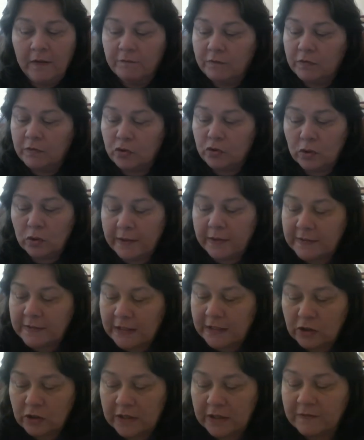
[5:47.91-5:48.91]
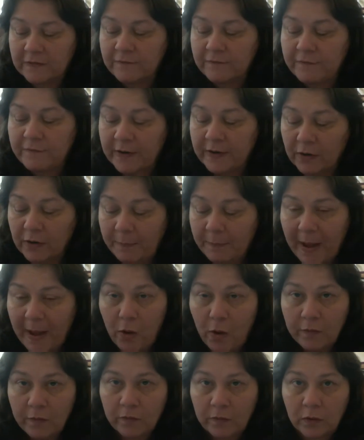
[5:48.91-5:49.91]
Visualization is very
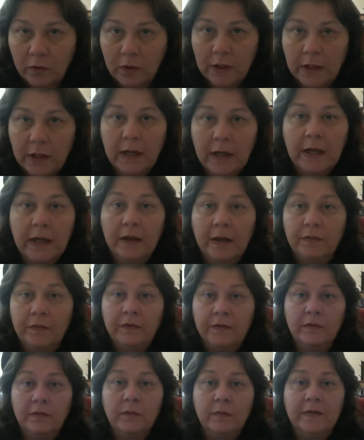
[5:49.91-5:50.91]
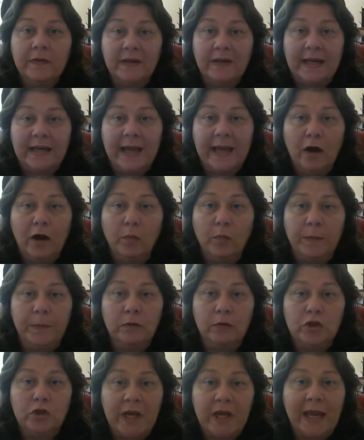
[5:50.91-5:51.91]
powerful, and this is what's going to help
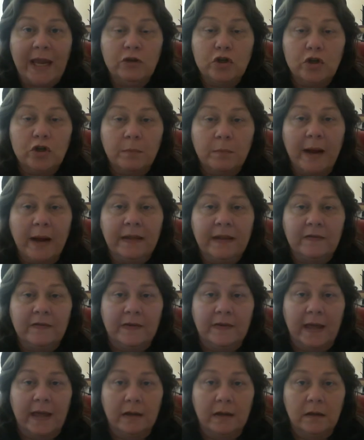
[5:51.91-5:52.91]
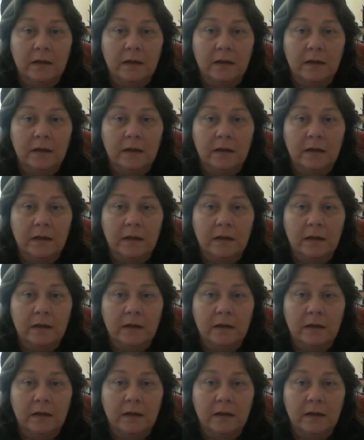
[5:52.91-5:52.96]
you change your mindset.